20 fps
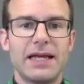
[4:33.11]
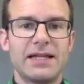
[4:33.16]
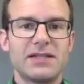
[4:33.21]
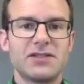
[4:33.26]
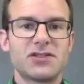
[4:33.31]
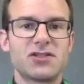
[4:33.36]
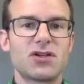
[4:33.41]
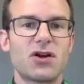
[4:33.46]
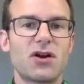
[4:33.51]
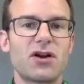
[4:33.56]

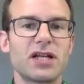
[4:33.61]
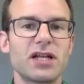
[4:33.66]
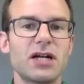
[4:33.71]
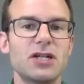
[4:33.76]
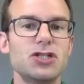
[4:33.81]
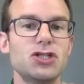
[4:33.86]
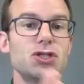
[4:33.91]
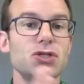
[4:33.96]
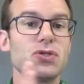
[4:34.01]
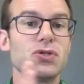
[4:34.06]
And starting
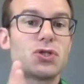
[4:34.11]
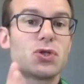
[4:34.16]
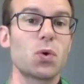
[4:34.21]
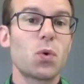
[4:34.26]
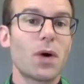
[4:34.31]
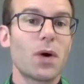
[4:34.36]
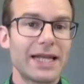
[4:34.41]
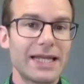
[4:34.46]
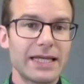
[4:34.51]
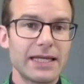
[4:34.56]
on June
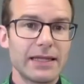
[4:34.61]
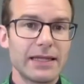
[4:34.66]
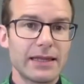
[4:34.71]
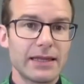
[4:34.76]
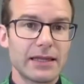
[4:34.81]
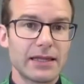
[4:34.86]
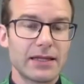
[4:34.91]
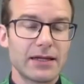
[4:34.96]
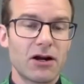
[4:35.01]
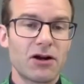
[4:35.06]
20th,
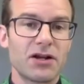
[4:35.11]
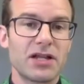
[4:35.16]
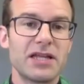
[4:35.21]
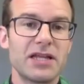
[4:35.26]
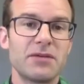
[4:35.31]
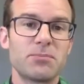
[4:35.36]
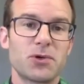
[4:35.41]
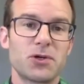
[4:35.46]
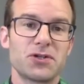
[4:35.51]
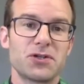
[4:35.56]
our
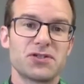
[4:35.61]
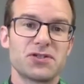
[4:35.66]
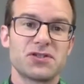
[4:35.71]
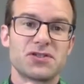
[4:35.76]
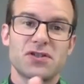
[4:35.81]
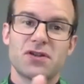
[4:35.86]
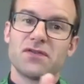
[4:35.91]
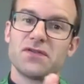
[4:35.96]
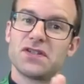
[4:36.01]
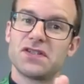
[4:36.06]
in-person
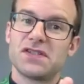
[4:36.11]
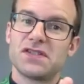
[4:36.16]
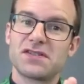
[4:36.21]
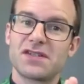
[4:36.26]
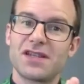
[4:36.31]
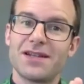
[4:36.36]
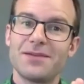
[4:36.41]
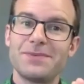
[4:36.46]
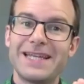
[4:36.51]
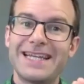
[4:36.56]
service is
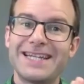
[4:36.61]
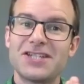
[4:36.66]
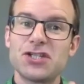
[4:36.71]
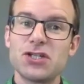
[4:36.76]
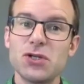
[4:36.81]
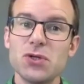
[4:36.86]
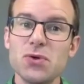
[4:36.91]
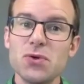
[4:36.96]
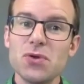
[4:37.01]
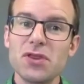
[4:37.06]
going to be at
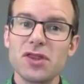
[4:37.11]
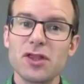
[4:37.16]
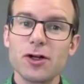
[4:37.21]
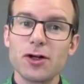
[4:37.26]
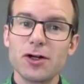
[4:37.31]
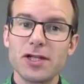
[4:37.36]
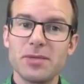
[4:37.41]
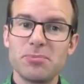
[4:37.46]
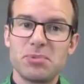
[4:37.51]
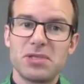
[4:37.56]

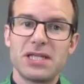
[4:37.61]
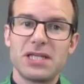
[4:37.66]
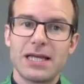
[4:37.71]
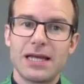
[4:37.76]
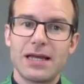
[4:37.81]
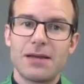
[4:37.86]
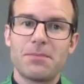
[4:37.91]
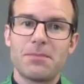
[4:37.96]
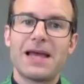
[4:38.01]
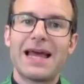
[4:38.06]
2:30
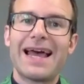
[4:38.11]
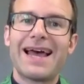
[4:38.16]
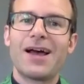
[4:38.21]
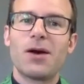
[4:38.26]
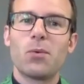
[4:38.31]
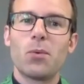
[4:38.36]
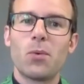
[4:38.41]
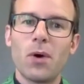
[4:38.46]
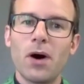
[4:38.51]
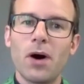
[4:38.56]
p.m.
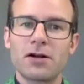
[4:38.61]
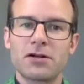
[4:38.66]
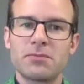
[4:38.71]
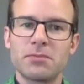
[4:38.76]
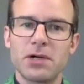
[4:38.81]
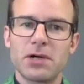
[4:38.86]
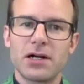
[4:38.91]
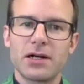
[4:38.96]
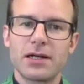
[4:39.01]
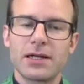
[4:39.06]
at
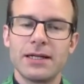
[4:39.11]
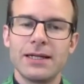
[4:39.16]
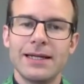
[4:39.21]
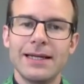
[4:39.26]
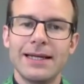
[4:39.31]
Watermark.